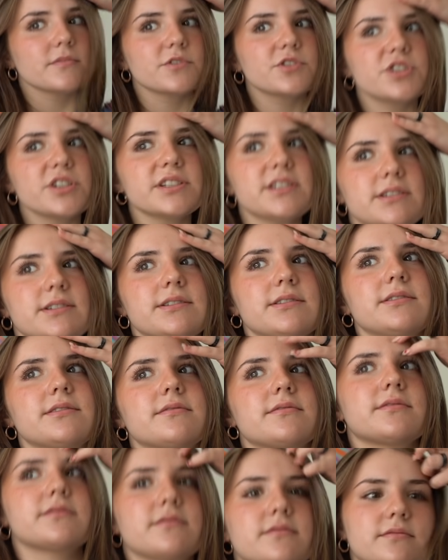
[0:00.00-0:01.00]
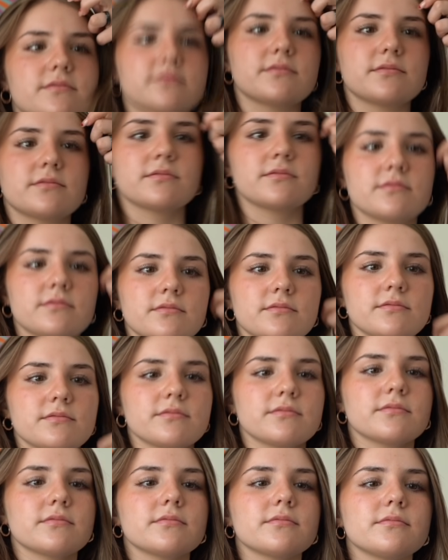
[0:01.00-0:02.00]
Just. Is it like Santa
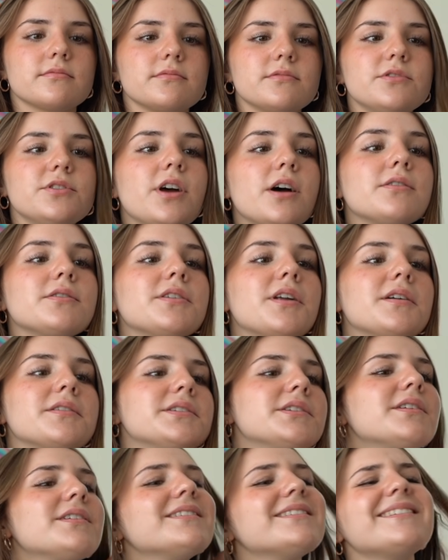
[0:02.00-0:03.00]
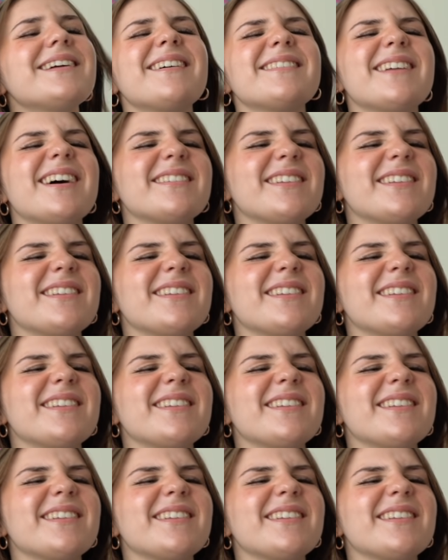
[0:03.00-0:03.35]
Monica? Santa no, no, no, no, no, no,